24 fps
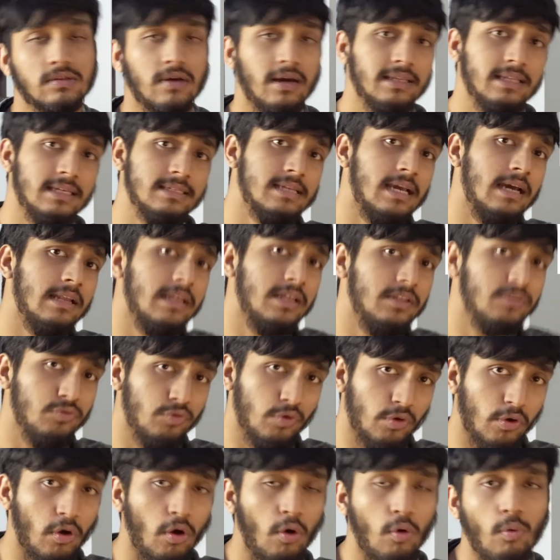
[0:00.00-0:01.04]
I decided,
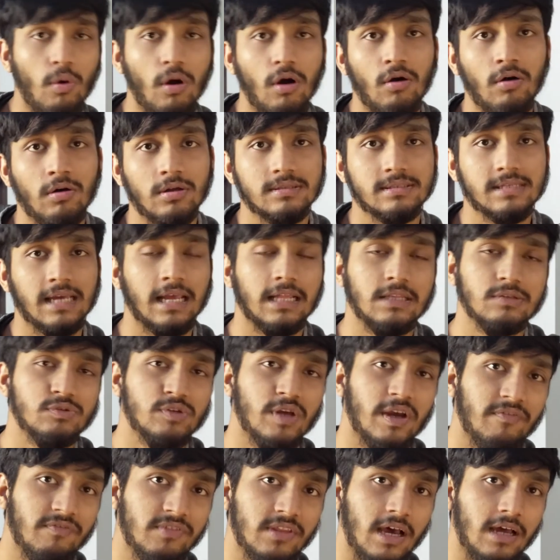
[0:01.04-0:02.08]
you know what, since we
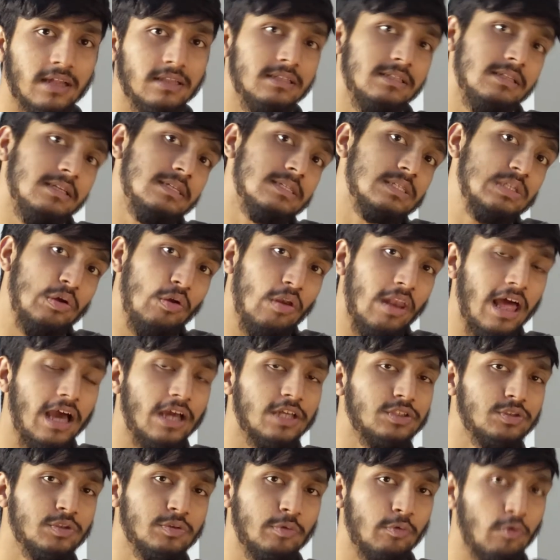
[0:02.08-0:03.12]
have done this
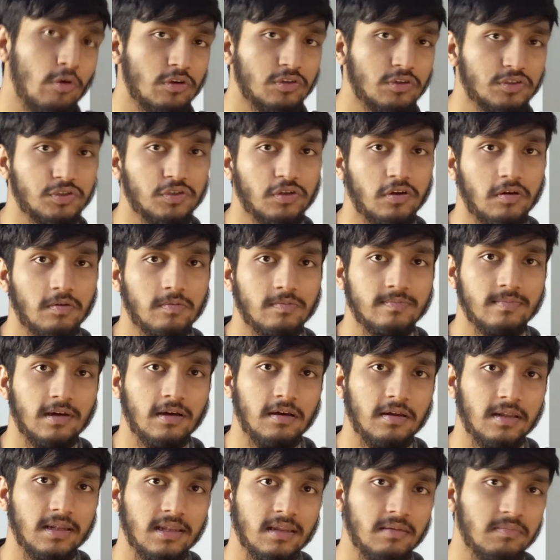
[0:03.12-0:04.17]
collage workshop,
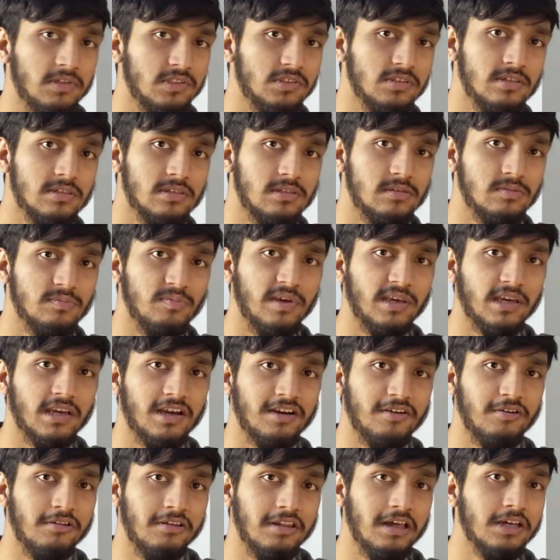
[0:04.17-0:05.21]
let me just make a
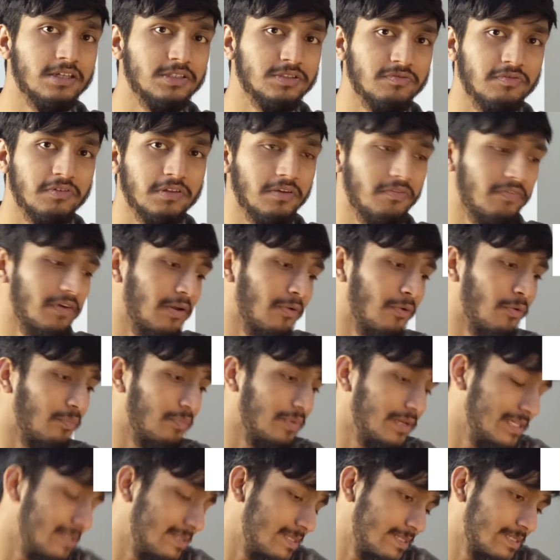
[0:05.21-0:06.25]
collage for the final
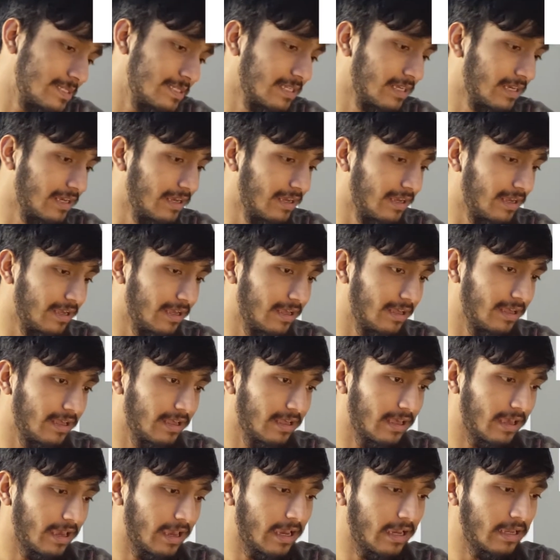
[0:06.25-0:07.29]
piece.
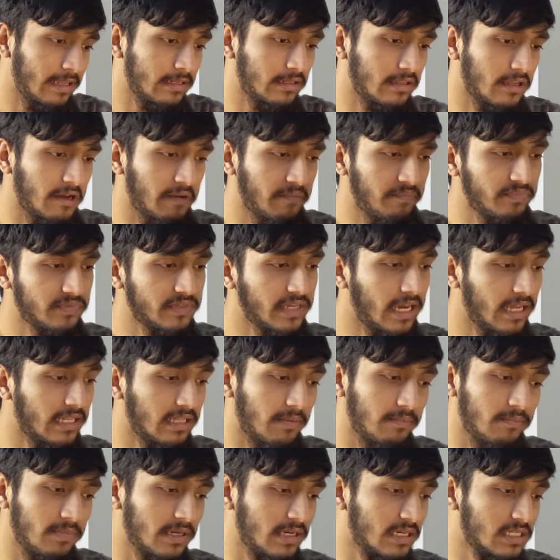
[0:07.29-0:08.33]
And yeah,
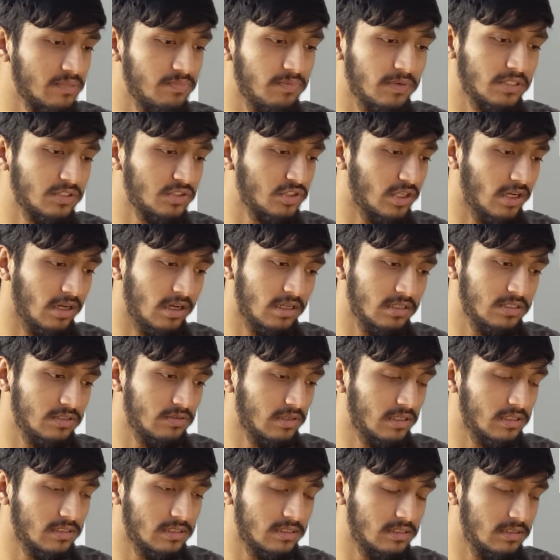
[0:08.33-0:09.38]
the biggest picture, as you
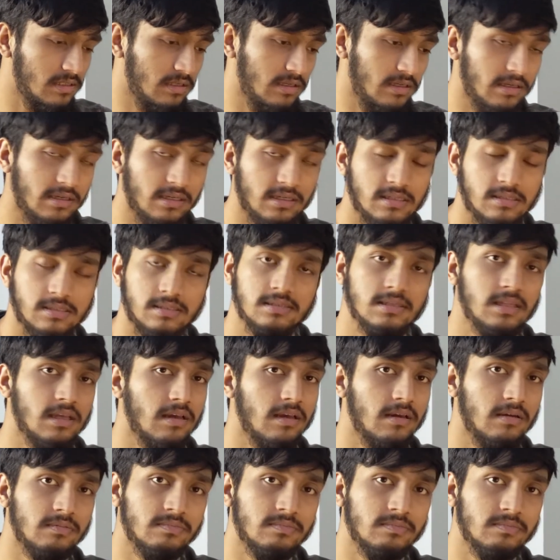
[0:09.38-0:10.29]
can see, is the